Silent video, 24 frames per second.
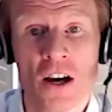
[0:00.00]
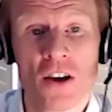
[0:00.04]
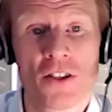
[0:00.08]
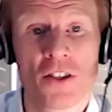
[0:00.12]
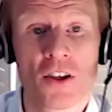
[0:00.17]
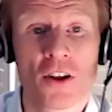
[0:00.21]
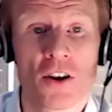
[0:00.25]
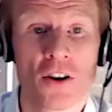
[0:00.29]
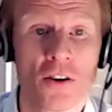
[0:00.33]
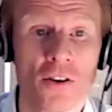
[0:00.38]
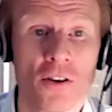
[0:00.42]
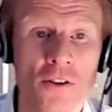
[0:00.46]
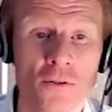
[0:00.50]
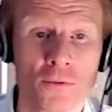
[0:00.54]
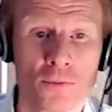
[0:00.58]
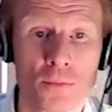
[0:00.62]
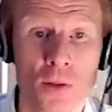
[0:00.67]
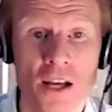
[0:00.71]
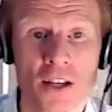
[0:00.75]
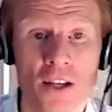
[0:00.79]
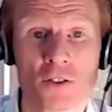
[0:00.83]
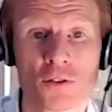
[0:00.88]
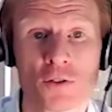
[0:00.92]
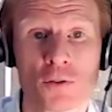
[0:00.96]
that are in
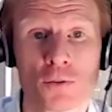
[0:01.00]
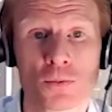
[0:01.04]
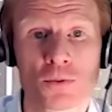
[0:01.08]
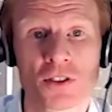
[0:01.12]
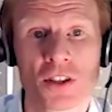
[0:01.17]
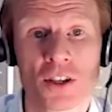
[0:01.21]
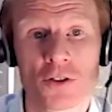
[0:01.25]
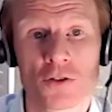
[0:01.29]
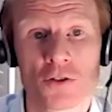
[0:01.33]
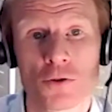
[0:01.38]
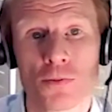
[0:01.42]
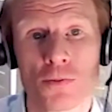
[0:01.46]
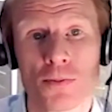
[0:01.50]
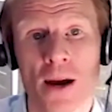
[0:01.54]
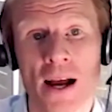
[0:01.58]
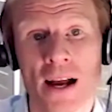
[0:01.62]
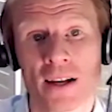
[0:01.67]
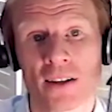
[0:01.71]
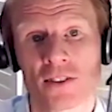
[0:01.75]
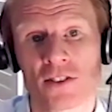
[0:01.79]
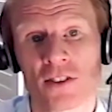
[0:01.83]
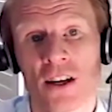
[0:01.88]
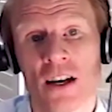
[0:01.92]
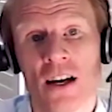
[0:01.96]
place from central
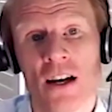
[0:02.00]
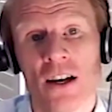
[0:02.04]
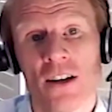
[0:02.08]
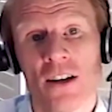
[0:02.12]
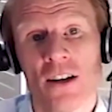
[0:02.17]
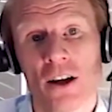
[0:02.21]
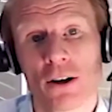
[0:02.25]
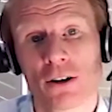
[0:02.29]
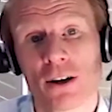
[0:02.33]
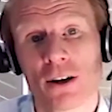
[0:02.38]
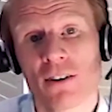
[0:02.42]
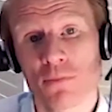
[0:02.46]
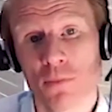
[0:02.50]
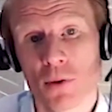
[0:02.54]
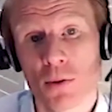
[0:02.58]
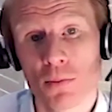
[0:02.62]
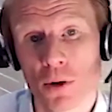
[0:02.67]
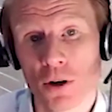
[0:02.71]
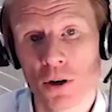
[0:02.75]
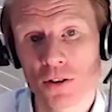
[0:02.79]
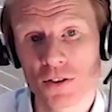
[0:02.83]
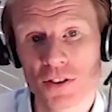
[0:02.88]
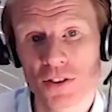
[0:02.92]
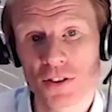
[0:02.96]
banks. Now, government
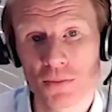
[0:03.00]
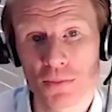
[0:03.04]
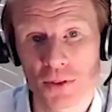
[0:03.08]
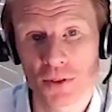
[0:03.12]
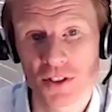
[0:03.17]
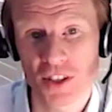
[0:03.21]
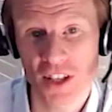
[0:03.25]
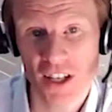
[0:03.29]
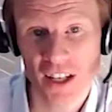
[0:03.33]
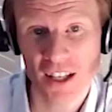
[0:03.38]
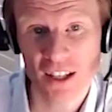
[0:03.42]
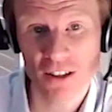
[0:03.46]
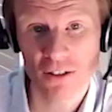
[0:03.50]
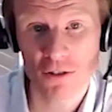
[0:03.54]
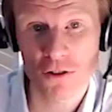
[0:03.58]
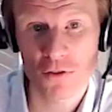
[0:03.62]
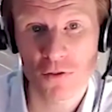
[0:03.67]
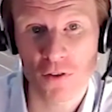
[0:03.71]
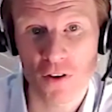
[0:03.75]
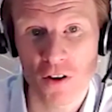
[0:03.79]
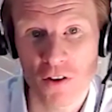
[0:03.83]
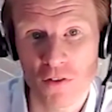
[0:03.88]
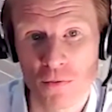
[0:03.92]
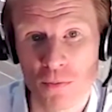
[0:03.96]
bonds in particular
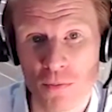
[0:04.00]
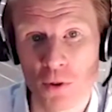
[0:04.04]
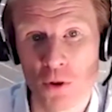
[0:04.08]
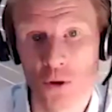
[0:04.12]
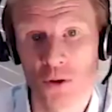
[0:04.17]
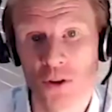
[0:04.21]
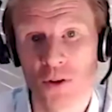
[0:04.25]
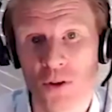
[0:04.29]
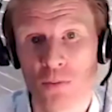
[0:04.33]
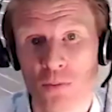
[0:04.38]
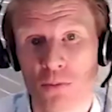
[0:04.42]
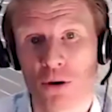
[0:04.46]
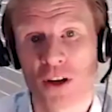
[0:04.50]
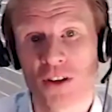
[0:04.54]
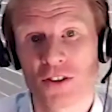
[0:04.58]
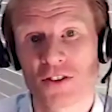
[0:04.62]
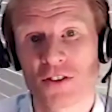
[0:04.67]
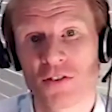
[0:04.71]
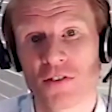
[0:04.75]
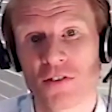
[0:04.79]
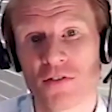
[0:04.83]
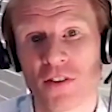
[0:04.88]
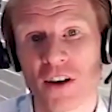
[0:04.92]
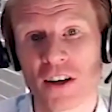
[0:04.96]
have borne the
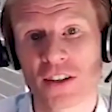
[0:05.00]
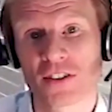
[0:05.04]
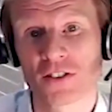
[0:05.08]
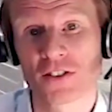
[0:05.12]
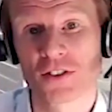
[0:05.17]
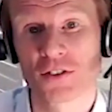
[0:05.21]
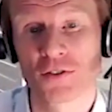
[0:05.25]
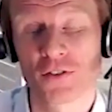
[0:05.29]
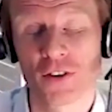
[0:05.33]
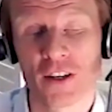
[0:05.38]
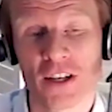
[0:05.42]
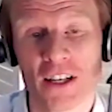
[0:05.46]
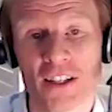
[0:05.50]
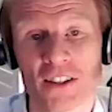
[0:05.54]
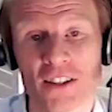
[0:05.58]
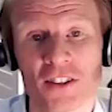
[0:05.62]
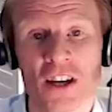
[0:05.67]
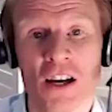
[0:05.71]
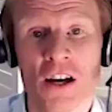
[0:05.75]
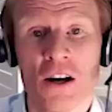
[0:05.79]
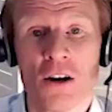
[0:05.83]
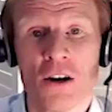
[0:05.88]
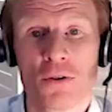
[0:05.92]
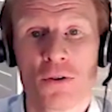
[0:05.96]
brunt of investors' fears,
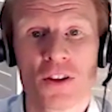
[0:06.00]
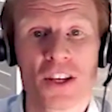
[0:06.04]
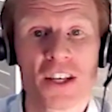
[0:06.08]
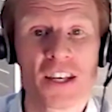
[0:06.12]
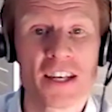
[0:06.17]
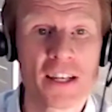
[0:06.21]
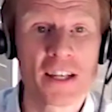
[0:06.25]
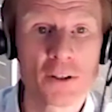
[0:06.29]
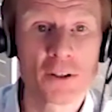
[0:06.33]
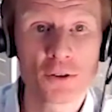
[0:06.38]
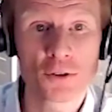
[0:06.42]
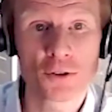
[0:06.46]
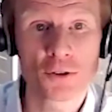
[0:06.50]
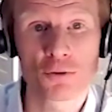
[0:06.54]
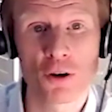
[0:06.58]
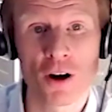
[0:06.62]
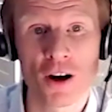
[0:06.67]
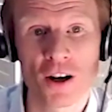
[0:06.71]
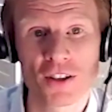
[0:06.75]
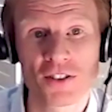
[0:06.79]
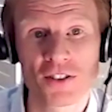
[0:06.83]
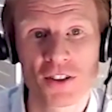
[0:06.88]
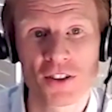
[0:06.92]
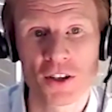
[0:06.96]
with the yields
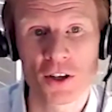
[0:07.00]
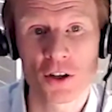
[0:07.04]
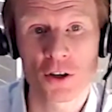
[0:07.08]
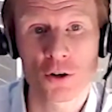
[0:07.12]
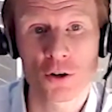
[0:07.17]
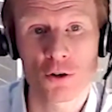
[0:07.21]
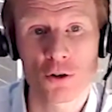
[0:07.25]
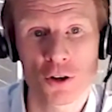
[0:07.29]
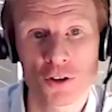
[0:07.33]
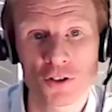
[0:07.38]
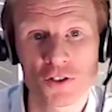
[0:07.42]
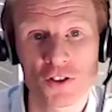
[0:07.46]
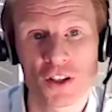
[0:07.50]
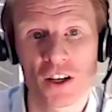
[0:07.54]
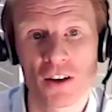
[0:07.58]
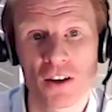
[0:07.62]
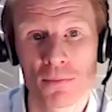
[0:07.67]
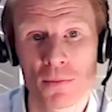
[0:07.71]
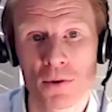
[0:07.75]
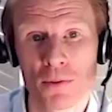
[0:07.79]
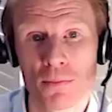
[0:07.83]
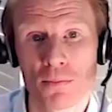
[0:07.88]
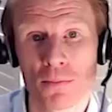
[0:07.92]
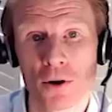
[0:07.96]
rising across the
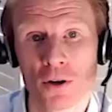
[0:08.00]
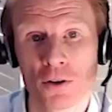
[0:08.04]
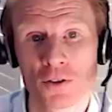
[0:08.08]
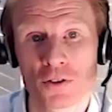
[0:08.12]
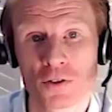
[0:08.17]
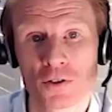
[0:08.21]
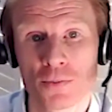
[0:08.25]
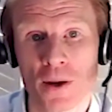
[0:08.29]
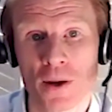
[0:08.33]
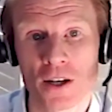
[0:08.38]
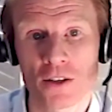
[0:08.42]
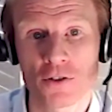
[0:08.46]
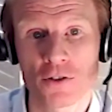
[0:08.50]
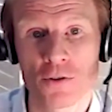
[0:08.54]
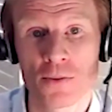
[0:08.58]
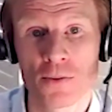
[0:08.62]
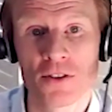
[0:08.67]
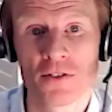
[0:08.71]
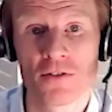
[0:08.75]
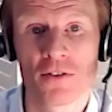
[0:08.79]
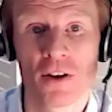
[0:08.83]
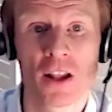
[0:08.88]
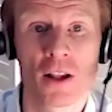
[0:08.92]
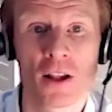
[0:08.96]
government bond spectrum
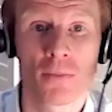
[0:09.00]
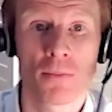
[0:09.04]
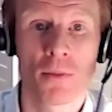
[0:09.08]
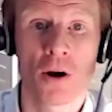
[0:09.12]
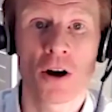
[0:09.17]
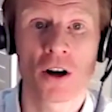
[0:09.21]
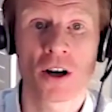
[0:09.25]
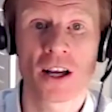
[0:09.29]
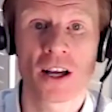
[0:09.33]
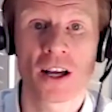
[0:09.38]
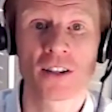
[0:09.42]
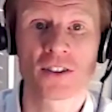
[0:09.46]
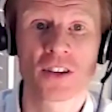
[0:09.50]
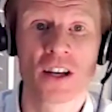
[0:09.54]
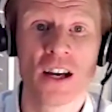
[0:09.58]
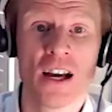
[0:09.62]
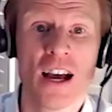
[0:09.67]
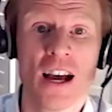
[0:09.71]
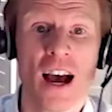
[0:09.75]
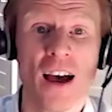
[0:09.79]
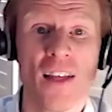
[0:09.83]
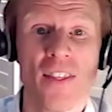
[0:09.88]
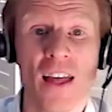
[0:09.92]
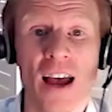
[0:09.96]
in developed markets,
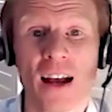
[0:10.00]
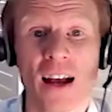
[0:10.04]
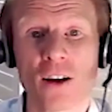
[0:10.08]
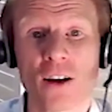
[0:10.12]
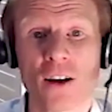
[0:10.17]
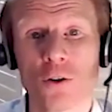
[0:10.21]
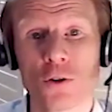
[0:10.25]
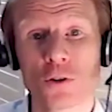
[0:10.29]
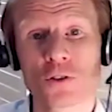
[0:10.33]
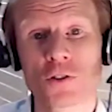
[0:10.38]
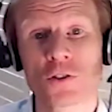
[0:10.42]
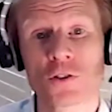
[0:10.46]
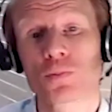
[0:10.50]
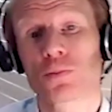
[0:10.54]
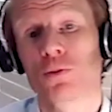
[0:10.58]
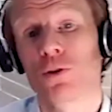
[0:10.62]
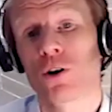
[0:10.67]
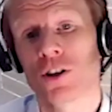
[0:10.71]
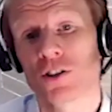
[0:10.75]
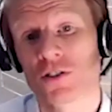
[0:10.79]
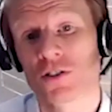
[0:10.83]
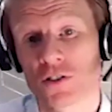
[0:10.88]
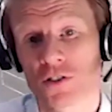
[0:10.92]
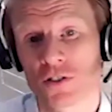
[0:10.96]
and that causes
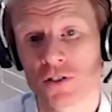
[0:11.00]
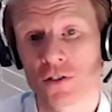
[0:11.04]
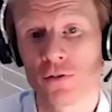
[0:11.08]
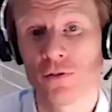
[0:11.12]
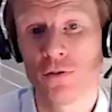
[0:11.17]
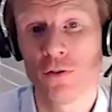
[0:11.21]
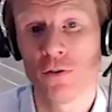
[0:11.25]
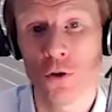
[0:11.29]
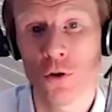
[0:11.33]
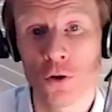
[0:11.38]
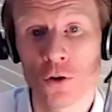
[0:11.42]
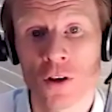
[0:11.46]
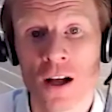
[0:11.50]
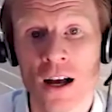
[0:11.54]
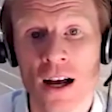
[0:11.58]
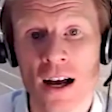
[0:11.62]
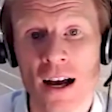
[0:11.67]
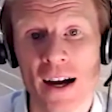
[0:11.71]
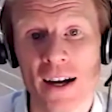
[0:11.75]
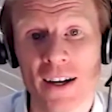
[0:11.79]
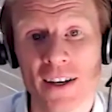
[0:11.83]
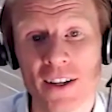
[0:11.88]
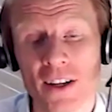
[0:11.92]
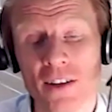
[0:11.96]
prices to fall
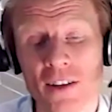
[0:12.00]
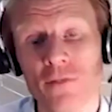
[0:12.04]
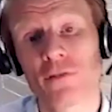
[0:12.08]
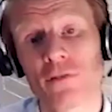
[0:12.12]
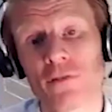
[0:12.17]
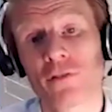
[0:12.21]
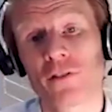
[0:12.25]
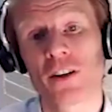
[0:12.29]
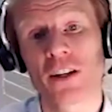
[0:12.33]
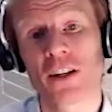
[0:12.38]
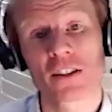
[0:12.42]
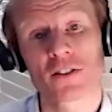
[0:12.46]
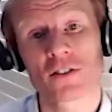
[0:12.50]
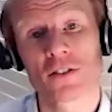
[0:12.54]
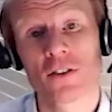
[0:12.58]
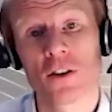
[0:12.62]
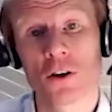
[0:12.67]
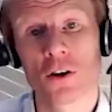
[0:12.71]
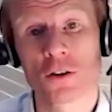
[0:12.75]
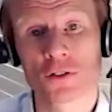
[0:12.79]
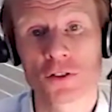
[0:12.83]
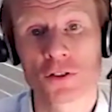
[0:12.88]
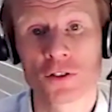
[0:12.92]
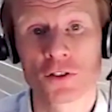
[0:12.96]
and it inflicts
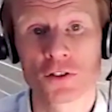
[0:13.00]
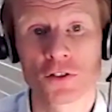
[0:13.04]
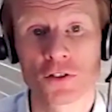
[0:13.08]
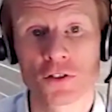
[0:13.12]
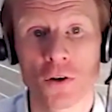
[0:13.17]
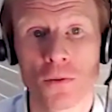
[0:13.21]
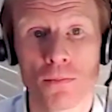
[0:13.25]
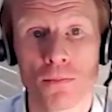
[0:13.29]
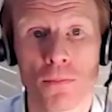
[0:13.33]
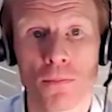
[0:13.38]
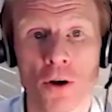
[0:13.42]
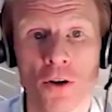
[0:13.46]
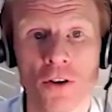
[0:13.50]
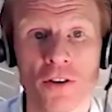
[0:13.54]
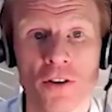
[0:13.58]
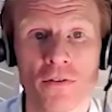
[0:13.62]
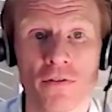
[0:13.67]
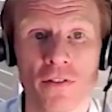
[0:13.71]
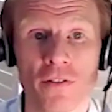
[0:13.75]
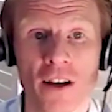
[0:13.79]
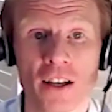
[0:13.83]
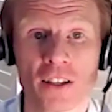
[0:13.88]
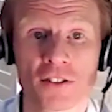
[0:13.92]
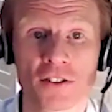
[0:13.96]
losses on bond
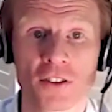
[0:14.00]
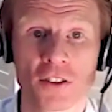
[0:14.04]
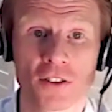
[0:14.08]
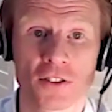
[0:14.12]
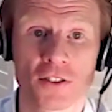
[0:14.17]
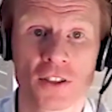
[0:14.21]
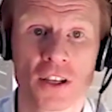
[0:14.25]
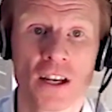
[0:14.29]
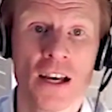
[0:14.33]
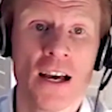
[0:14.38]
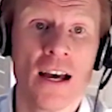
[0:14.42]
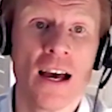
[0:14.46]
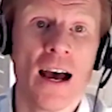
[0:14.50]
investors.